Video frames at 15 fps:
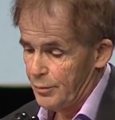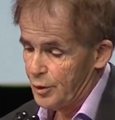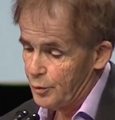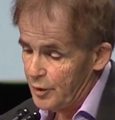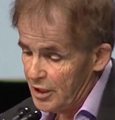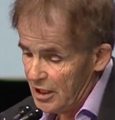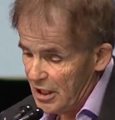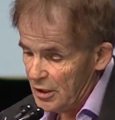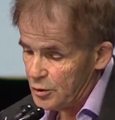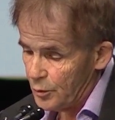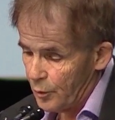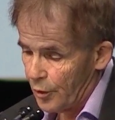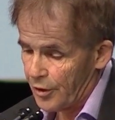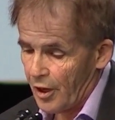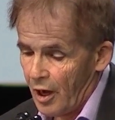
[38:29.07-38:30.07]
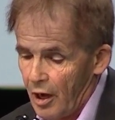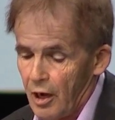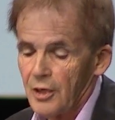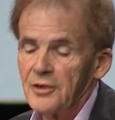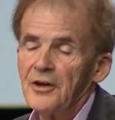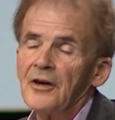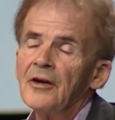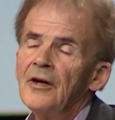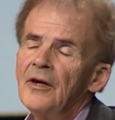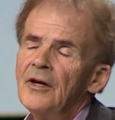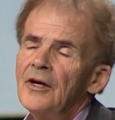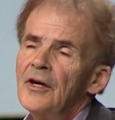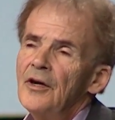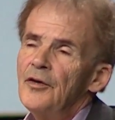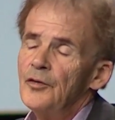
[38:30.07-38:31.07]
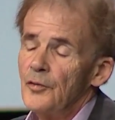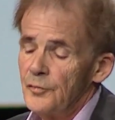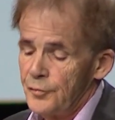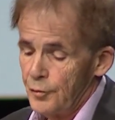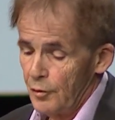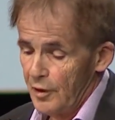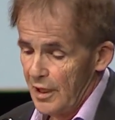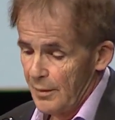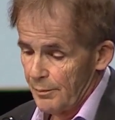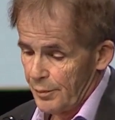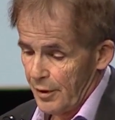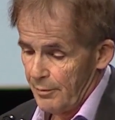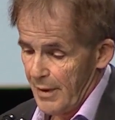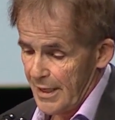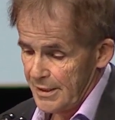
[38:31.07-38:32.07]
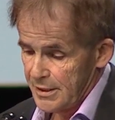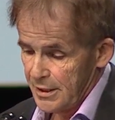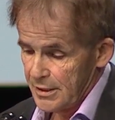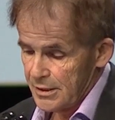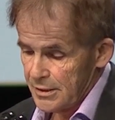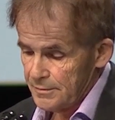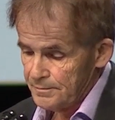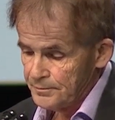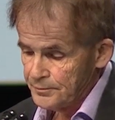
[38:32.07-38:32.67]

but we need to work harder to fully implement it.